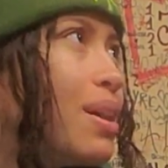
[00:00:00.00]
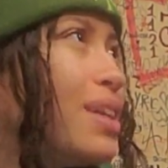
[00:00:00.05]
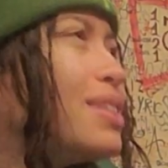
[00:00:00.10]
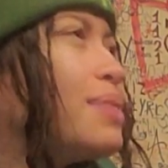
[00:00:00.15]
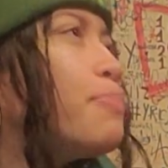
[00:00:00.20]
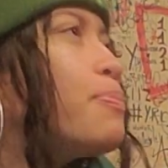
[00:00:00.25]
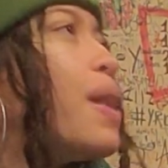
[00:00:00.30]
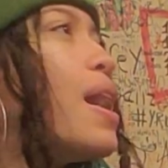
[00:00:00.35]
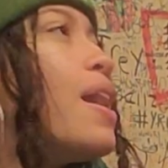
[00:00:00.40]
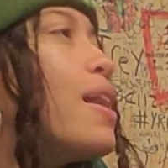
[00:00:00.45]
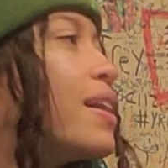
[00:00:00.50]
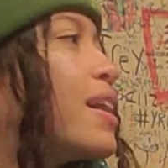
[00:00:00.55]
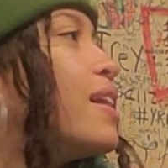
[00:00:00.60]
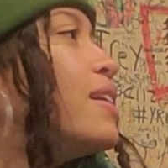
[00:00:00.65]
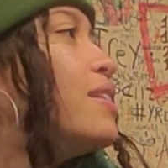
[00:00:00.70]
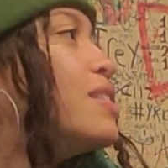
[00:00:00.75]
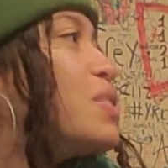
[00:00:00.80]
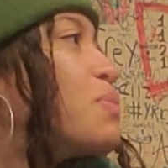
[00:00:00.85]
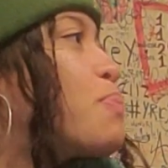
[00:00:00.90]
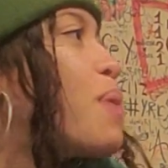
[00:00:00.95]
It
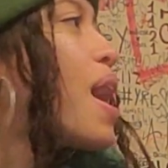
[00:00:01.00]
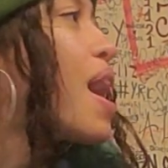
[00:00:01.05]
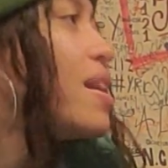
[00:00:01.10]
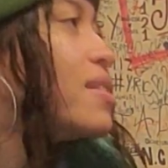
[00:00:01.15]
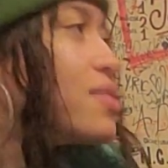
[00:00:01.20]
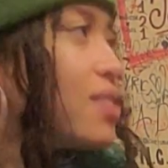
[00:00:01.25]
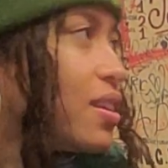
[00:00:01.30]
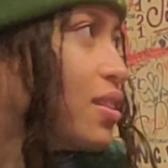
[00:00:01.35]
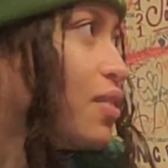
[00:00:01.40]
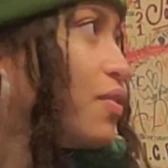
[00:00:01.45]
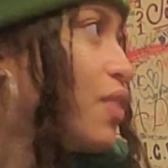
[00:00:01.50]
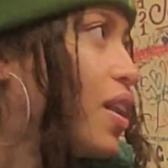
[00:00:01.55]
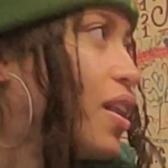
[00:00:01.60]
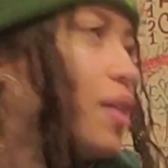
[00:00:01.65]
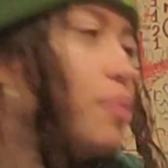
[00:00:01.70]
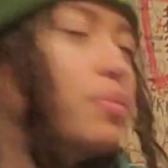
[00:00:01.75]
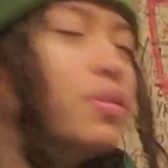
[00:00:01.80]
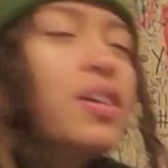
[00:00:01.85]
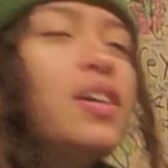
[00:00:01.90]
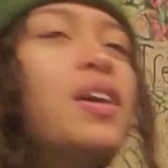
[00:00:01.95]
depends on the
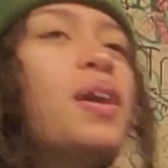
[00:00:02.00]
vibe.